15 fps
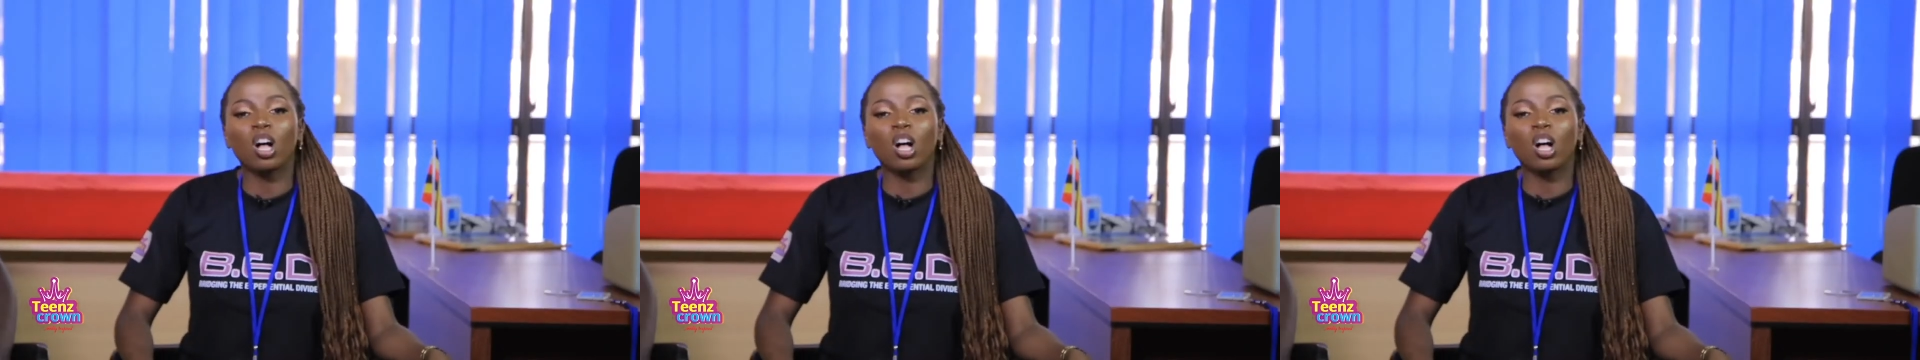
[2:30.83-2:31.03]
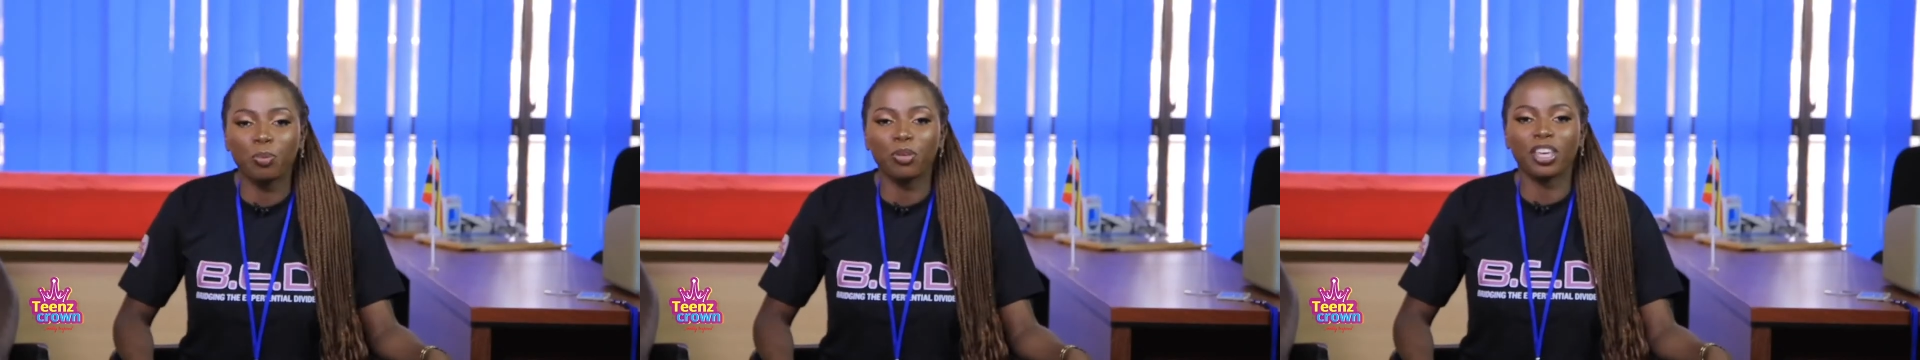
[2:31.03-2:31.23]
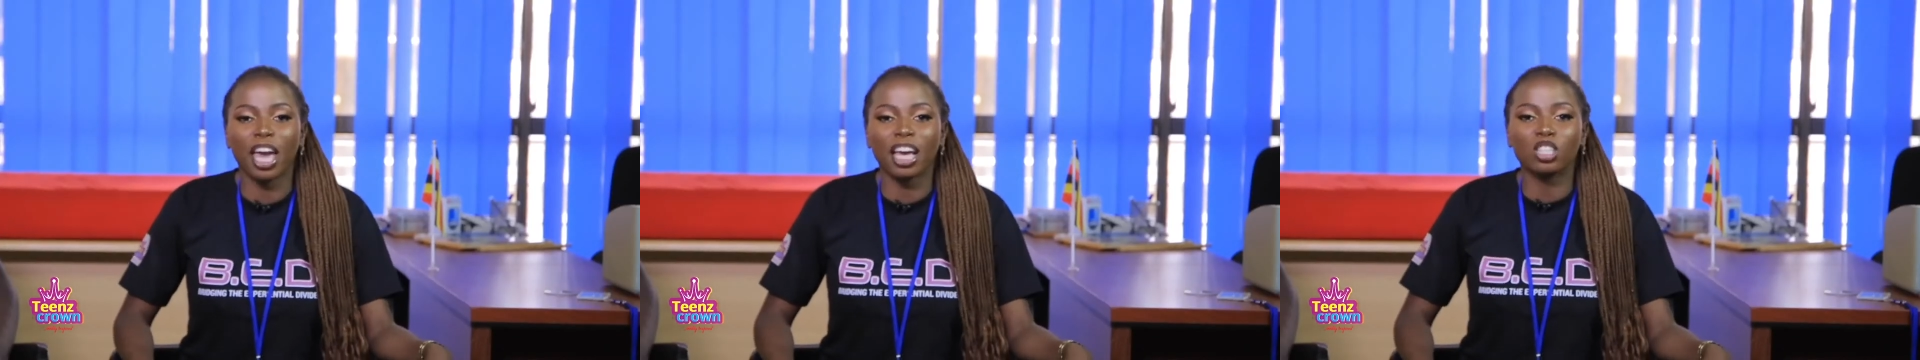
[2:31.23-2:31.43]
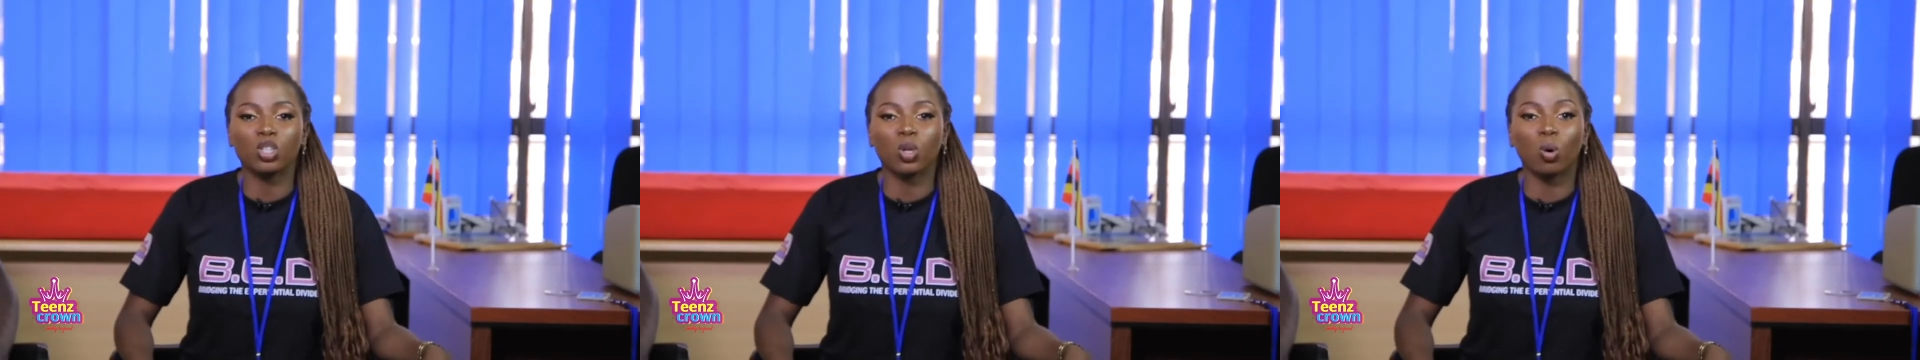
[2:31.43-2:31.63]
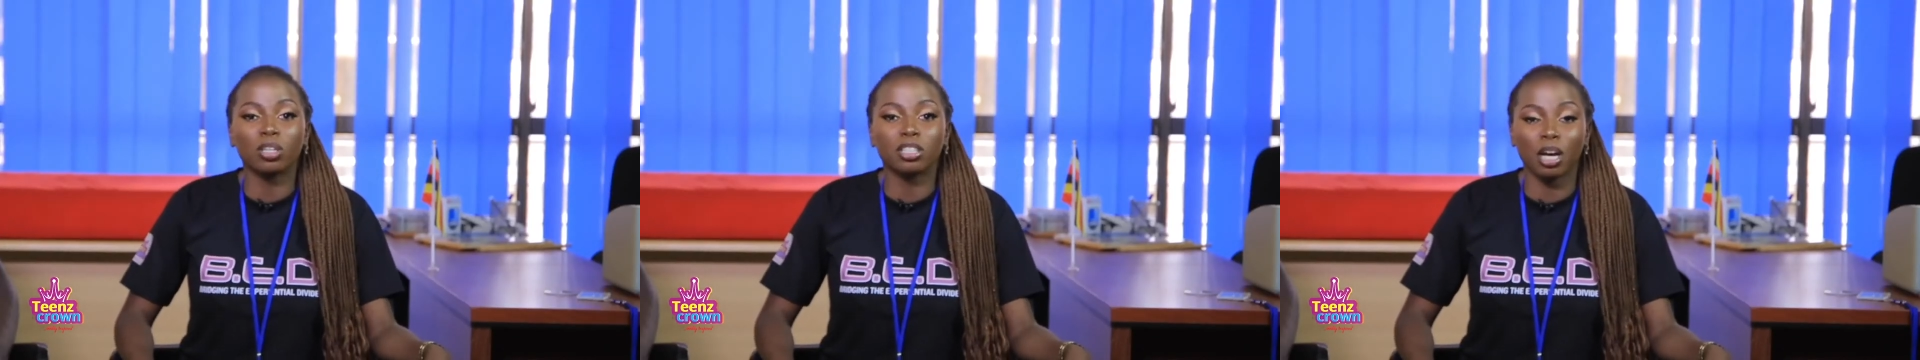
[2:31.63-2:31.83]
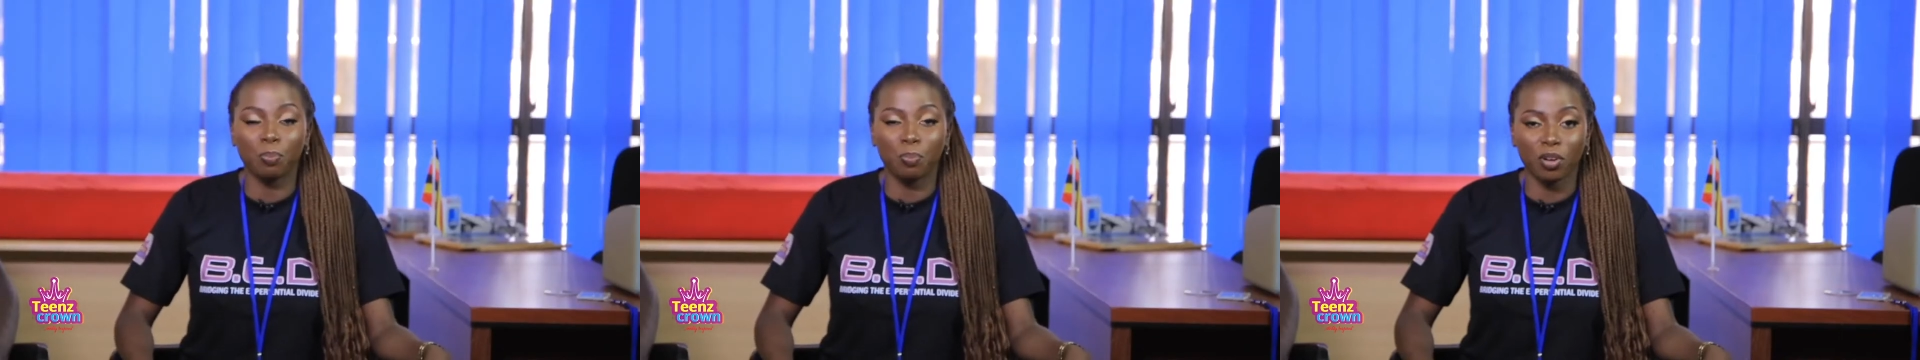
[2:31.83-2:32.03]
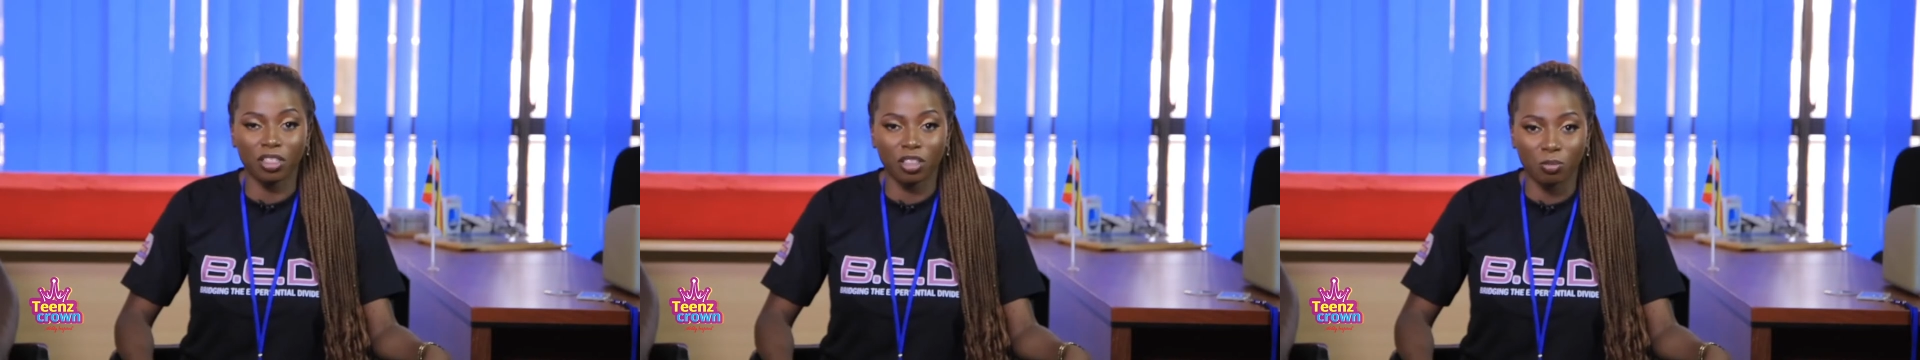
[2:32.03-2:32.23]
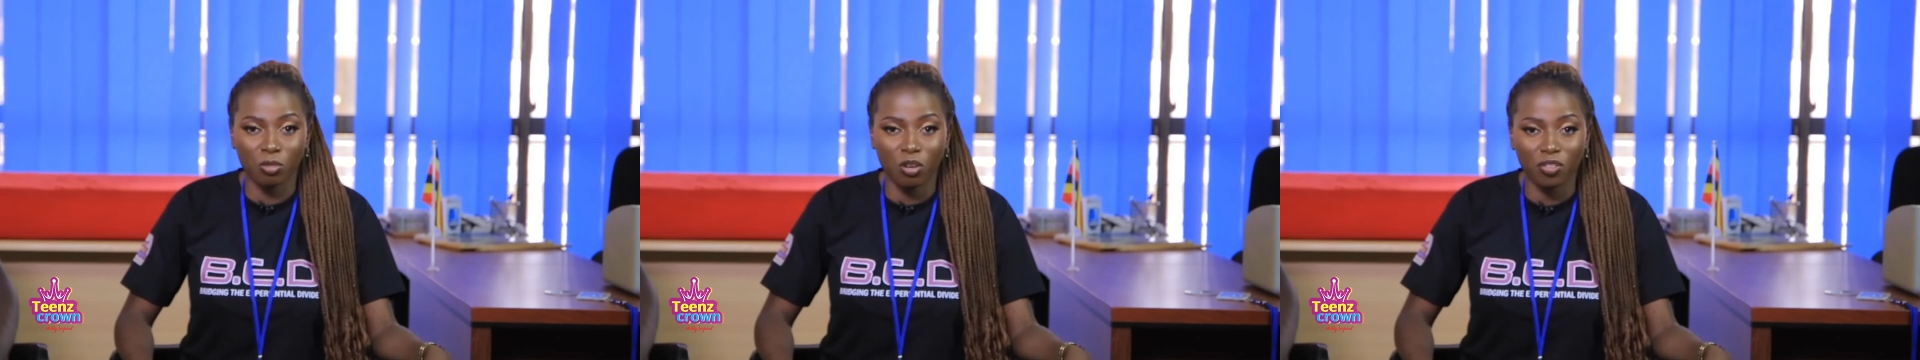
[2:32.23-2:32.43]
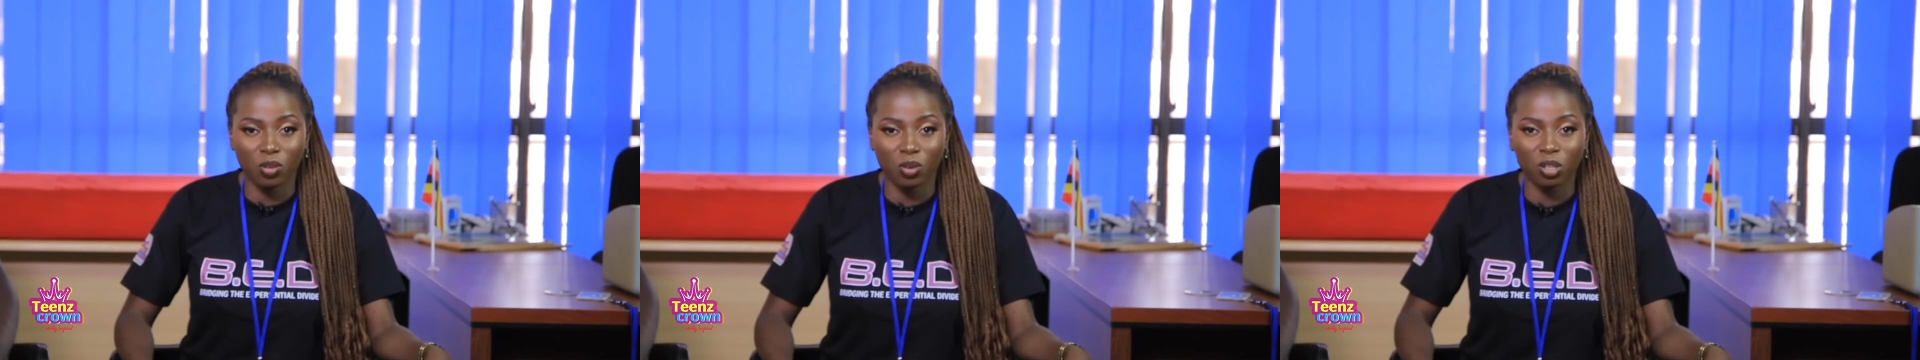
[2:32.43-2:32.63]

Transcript: Hope you guys caught up with the movie.